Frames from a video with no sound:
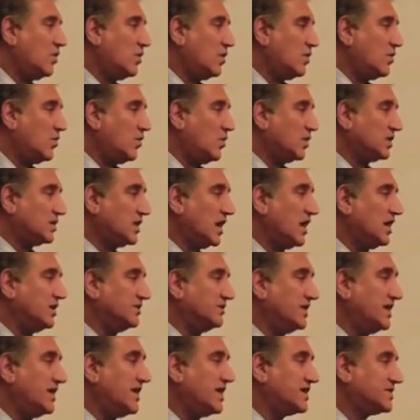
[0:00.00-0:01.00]
what are
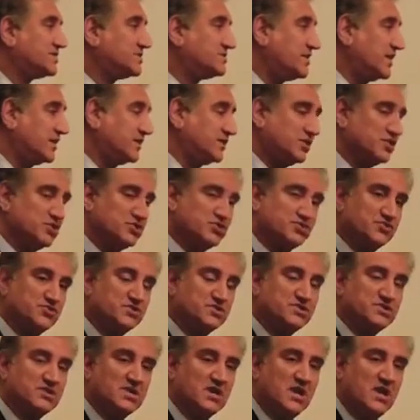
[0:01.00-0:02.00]
their
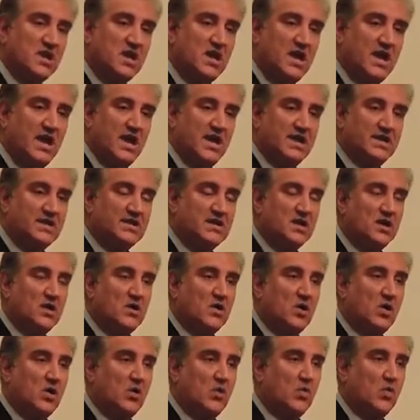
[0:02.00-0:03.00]
expectations and
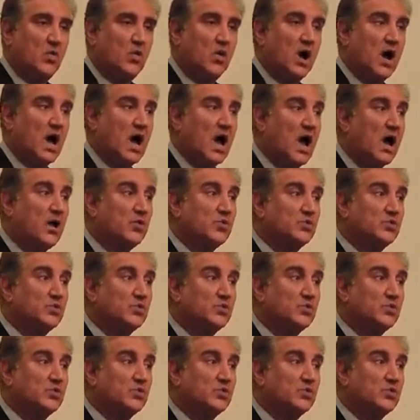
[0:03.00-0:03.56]
how